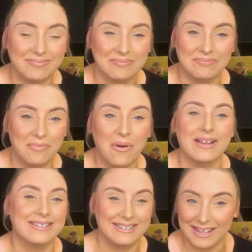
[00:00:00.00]
what
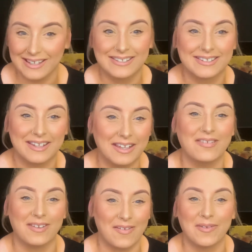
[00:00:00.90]
is this that
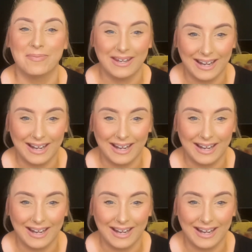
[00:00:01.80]
you've given me?